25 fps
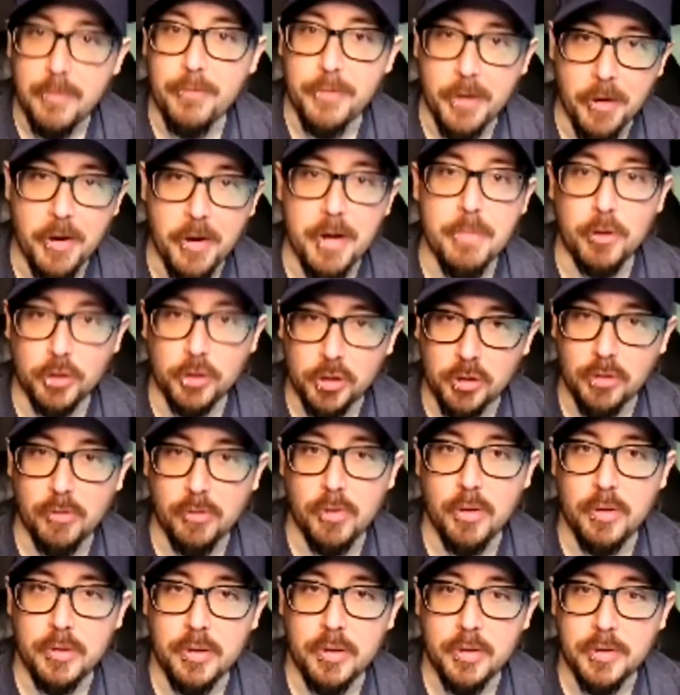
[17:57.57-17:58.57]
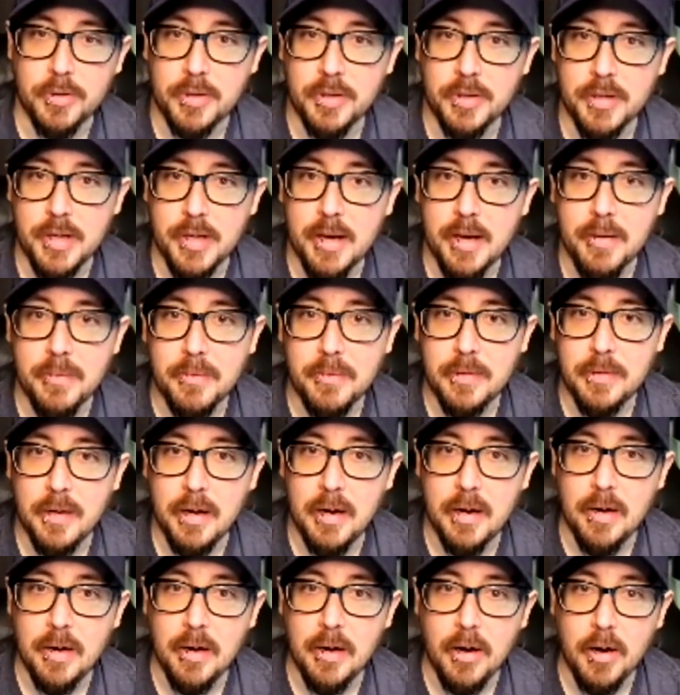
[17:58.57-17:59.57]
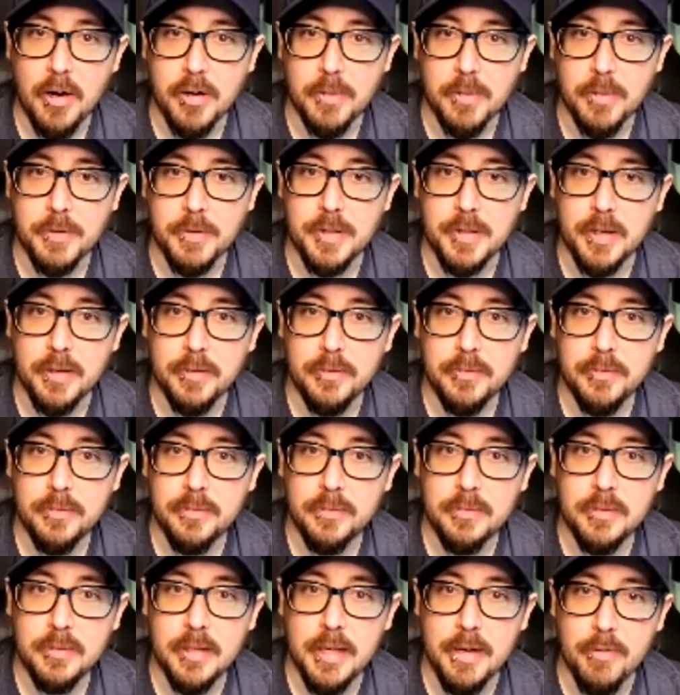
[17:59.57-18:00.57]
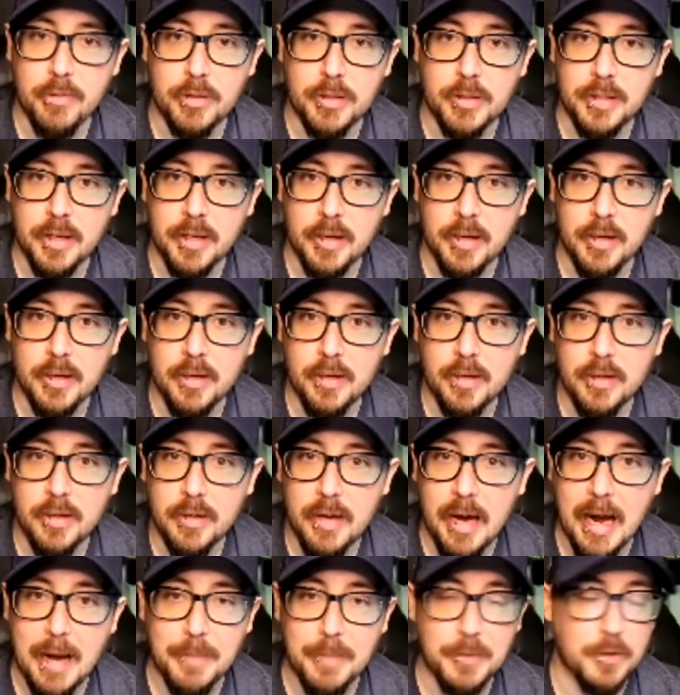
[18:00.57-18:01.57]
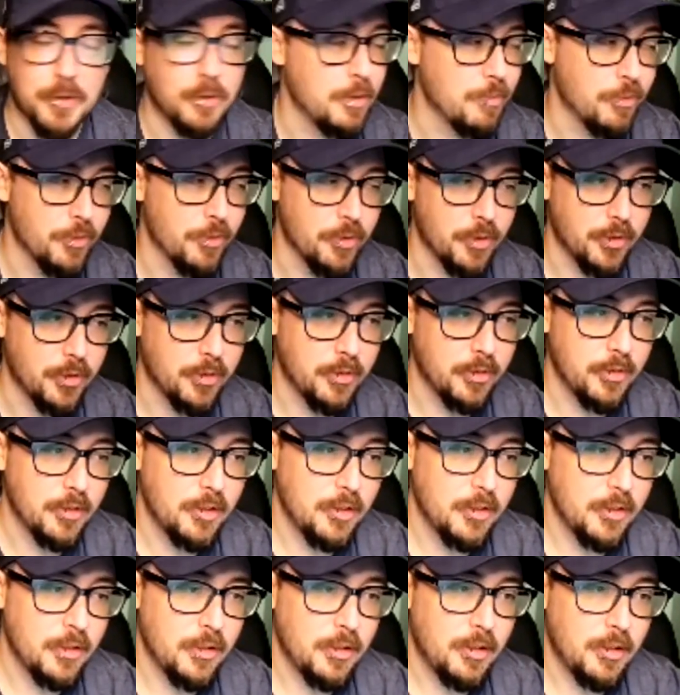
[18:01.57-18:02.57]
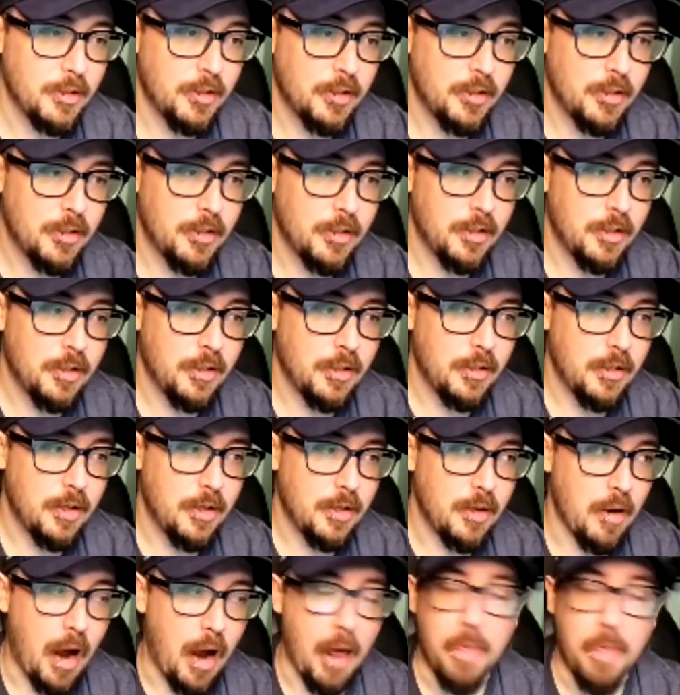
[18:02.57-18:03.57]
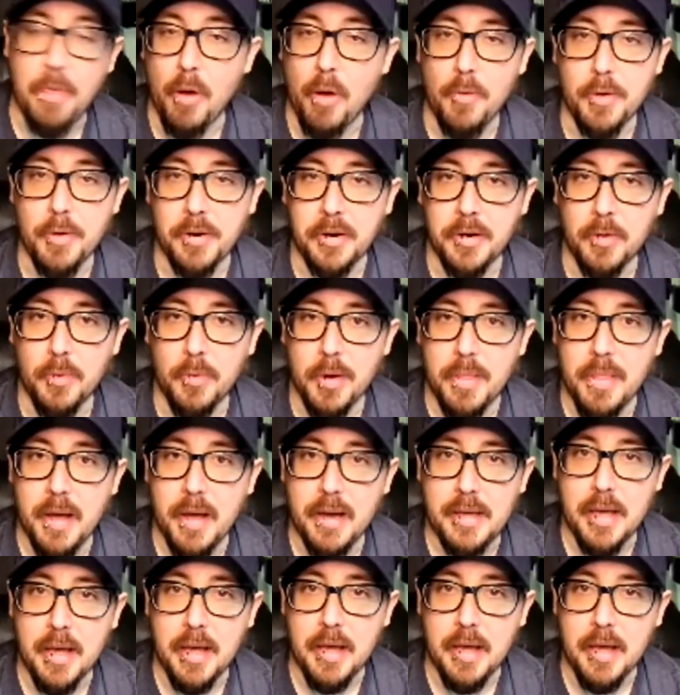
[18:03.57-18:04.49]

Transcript: Very emotional roller coaster, yeah, 100%. It was absolutely brutal. I thought we were going to win that